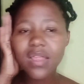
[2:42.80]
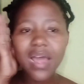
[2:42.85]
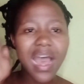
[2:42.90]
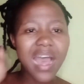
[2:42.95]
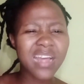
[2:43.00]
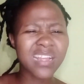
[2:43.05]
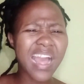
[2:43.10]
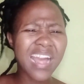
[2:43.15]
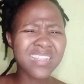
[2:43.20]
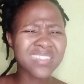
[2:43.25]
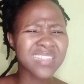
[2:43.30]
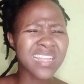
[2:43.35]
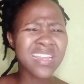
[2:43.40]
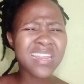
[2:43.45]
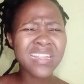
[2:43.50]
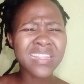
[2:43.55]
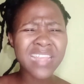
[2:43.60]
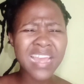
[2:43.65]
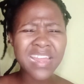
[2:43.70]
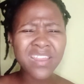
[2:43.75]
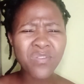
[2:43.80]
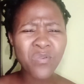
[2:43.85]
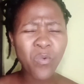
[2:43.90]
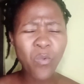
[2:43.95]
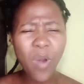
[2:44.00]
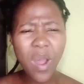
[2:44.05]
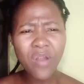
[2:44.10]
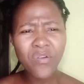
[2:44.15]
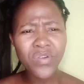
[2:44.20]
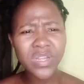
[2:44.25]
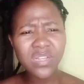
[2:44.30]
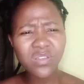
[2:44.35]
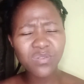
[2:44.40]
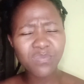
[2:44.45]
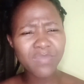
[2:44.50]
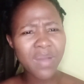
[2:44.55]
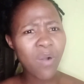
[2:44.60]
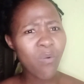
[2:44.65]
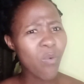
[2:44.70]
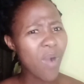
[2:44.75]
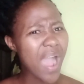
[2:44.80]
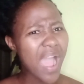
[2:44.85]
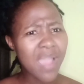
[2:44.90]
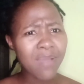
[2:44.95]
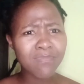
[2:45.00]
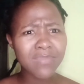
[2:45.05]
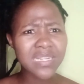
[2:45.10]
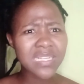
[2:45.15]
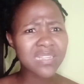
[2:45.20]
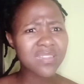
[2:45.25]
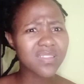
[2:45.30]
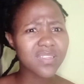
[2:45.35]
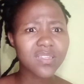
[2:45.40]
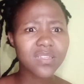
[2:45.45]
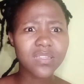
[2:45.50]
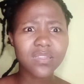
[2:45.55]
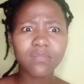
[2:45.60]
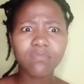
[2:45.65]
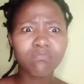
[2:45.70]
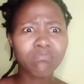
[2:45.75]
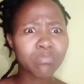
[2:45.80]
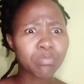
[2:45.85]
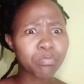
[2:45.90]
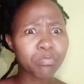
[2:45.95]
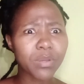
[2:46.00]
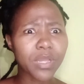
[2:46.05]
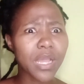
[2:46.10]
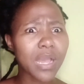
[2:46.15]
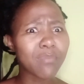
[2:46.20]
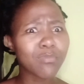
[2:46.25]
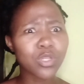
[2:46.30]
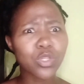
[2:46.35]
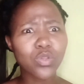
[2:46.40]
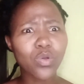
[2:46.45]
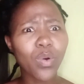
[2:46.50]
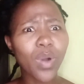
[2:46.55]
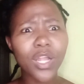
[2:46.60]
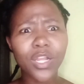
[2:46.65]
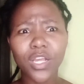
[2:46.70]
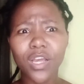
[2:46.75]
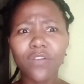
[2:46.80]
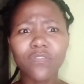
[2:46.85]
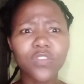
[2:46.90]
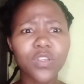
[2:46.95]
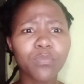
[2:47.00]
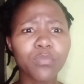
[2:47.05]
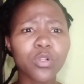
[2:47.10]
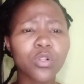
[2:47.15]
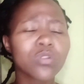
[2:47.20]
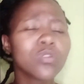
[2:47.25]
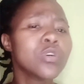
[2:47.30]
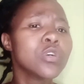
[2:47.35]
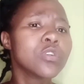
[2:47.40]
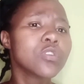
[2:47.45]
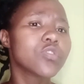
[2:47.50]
I started getting worried about why man is it becoming so uncomfortable.